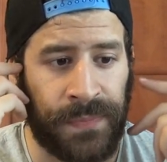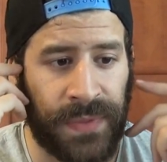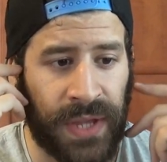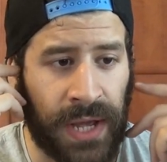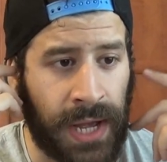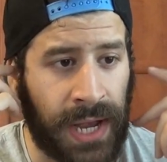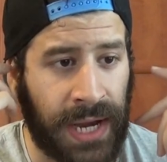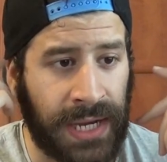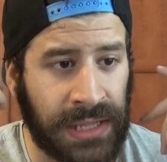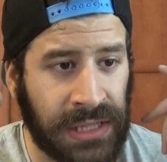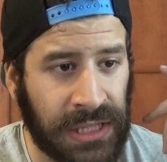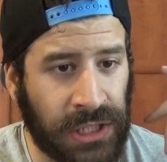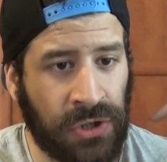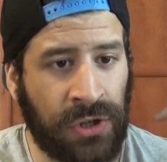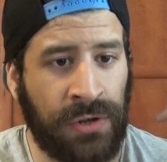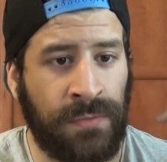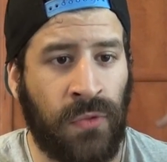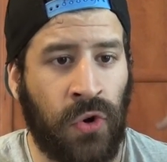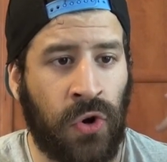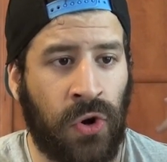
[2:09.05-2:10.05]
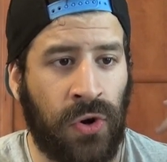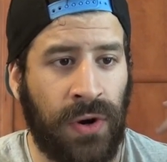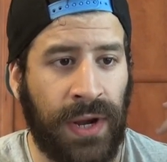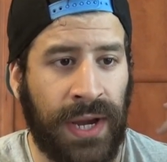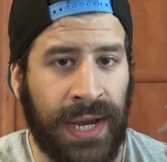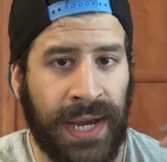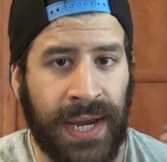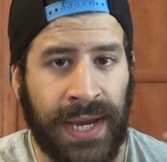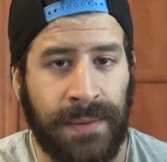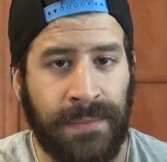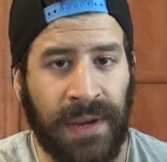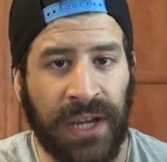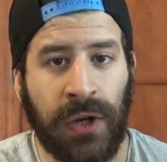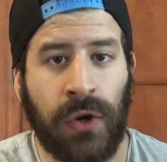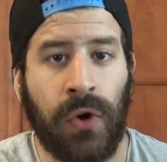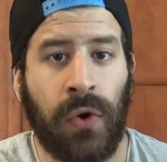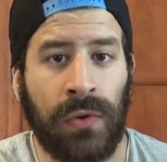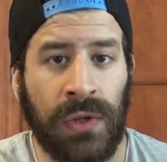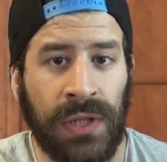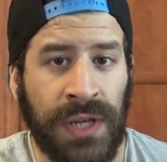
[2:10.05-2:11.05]
uh, I learn more and my
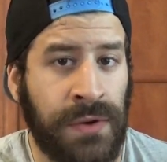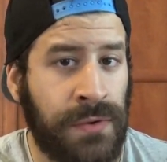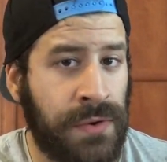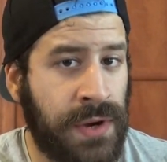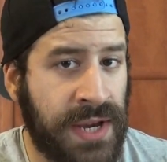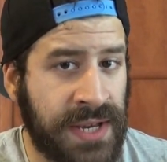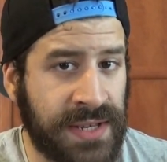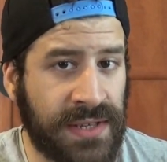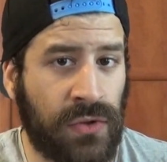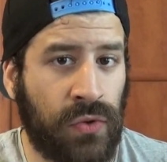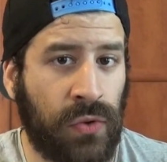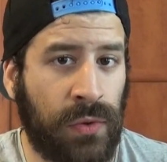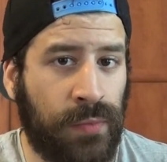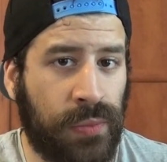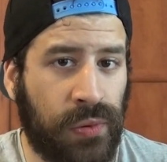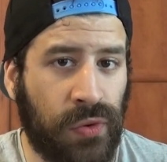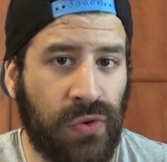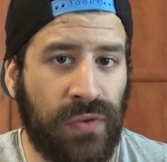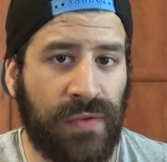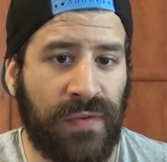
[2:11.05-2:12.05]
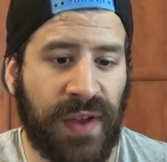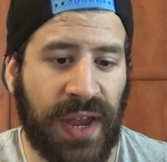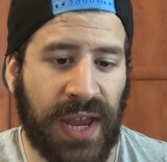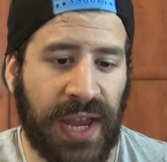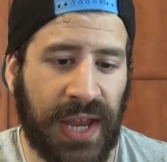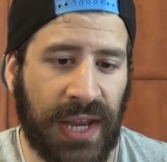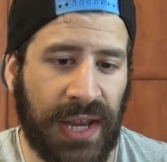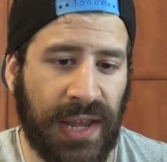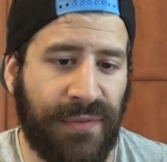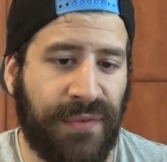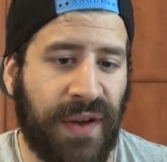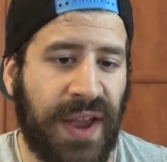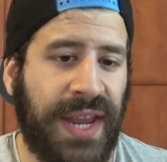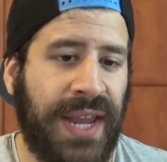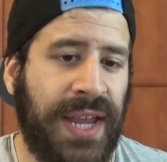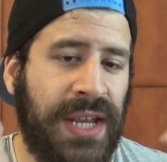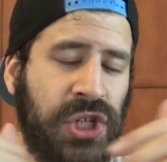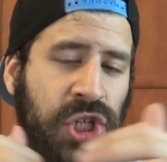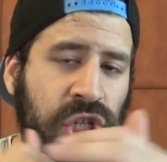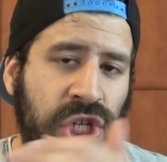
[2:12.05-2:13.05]
goal here is to improve and if I
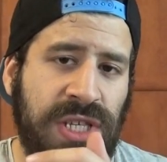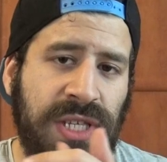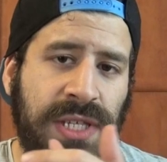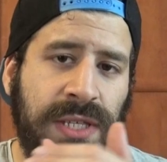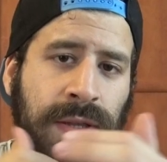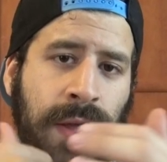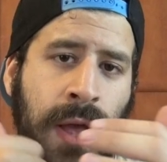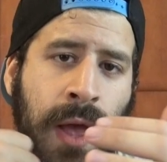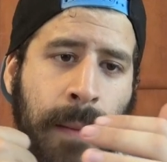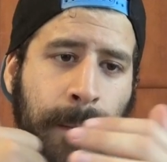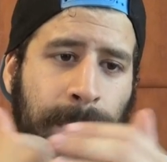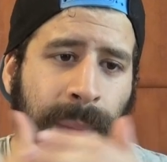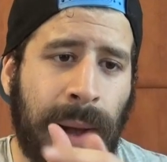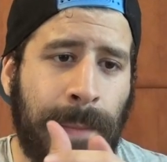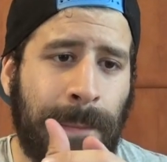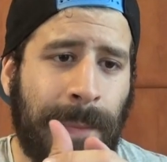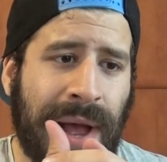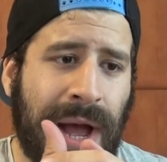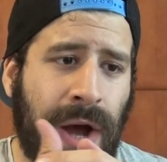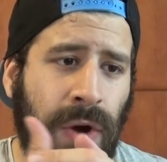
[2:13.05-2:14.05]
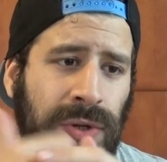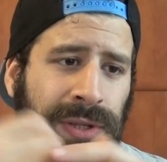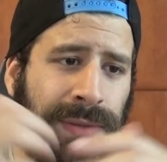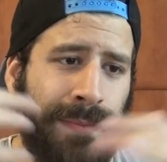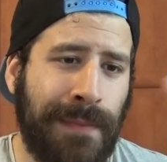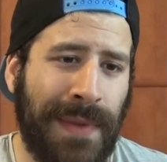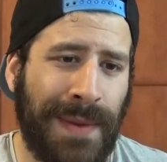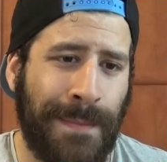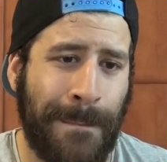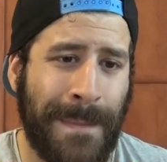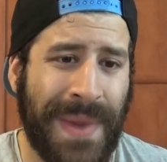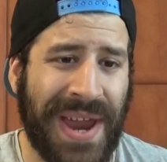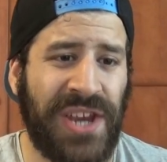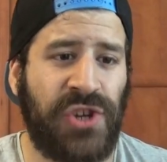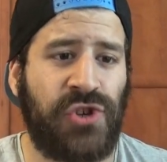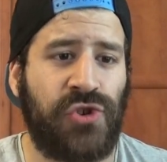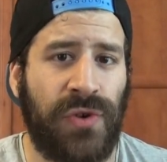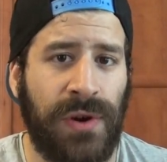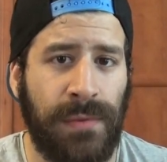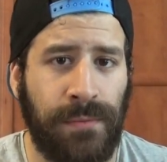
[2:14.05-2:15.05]
can just pump out a
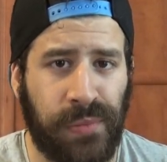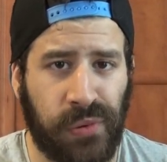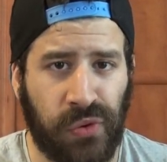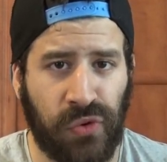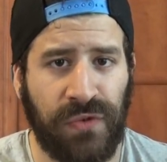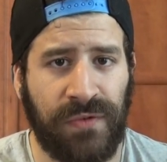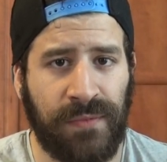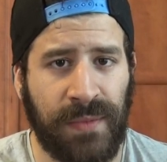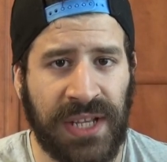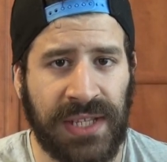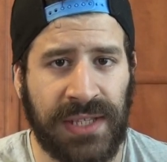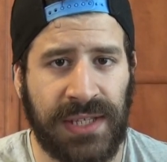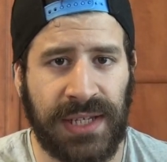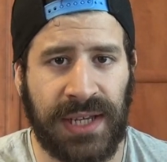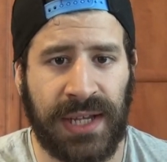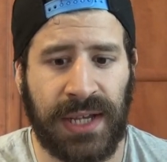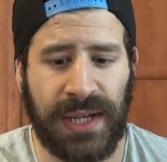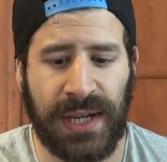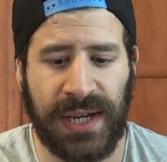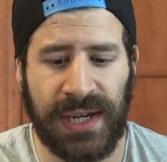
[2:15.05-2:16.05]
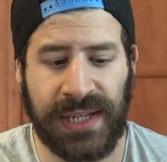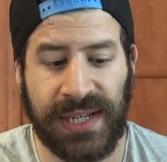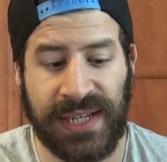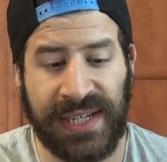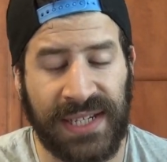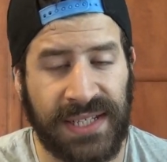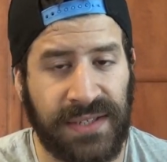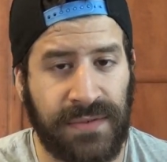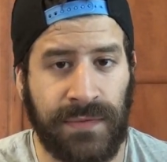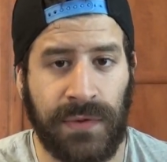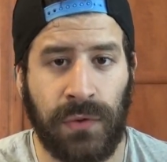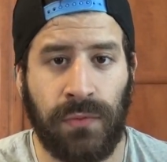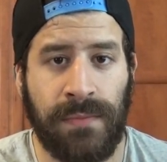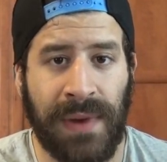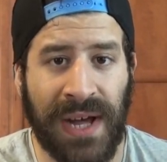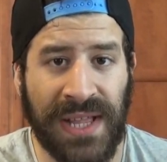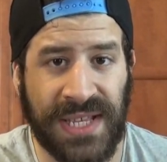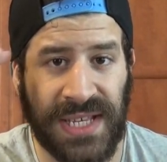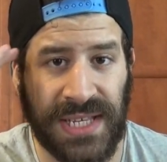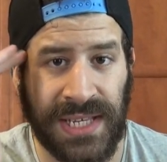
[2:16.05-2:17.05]
major improvement uh, in the next few
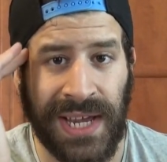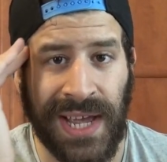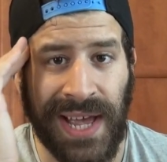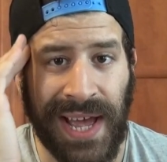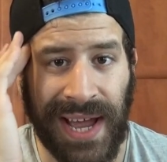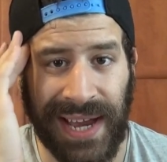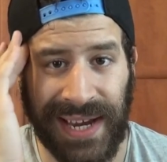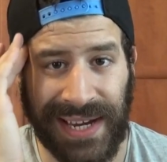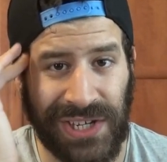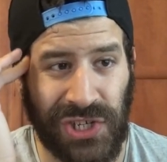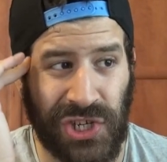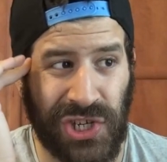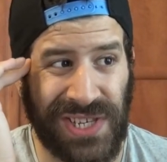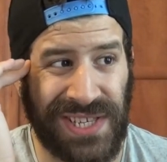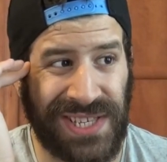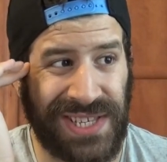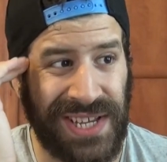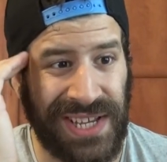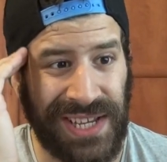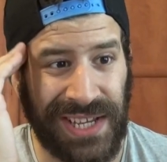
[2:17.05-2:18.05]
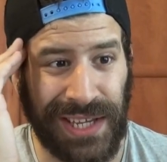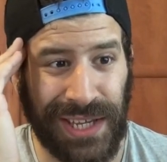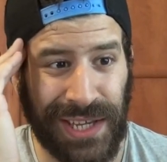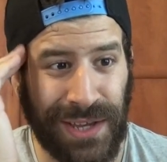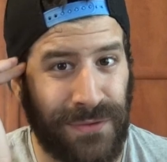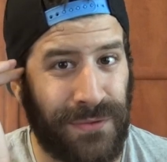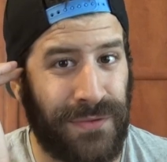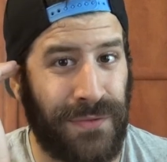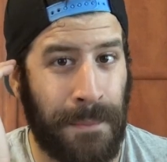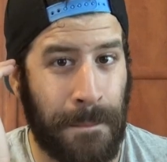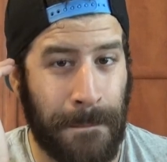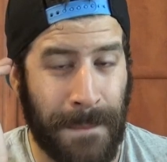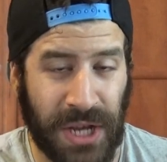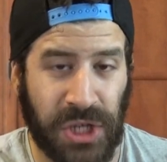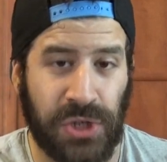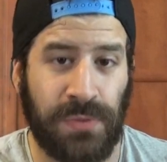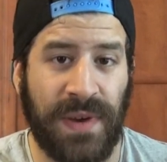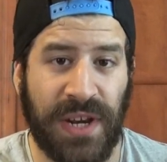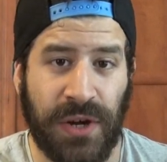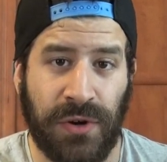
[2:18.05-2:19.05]
months I can just give
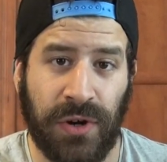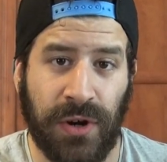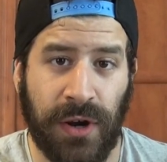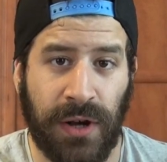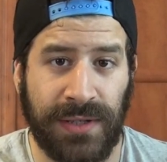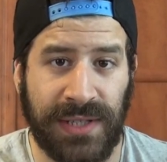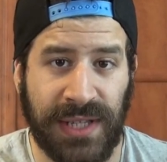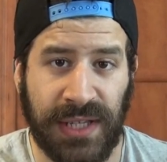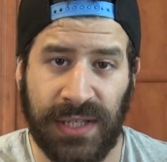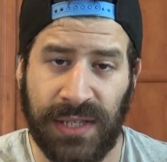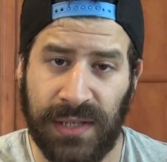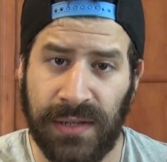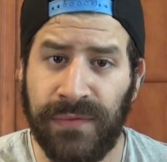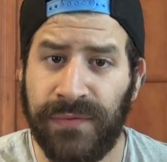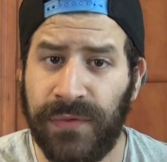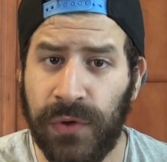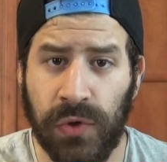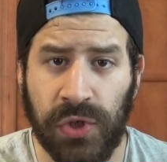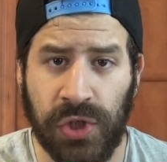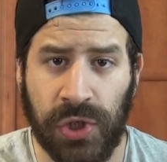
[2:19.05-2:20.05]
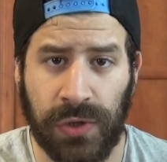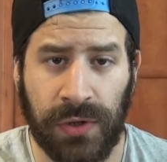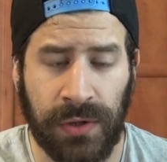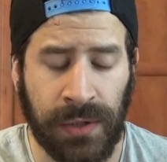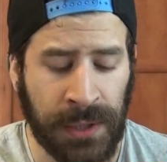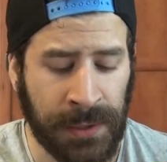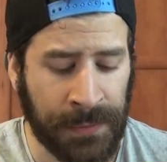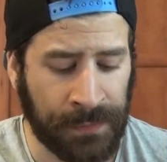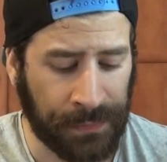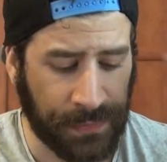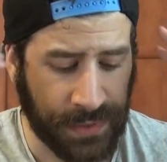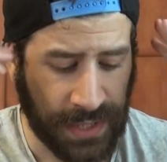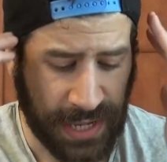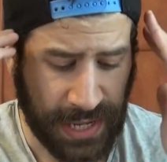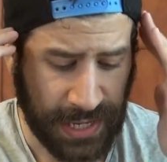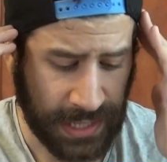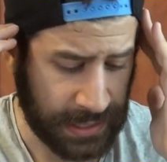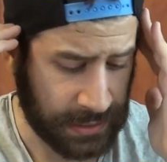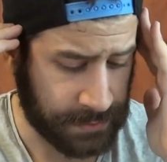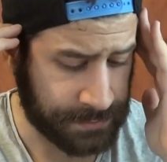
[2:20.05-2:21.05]
much better content in the future
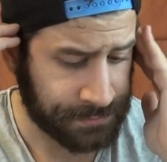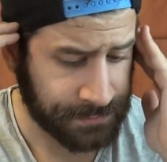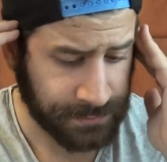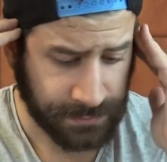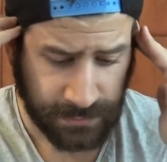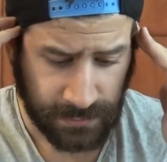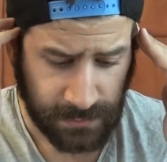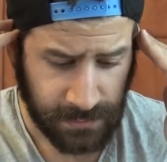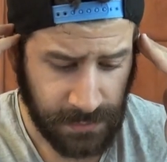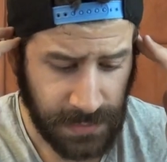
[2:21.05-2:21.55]
um,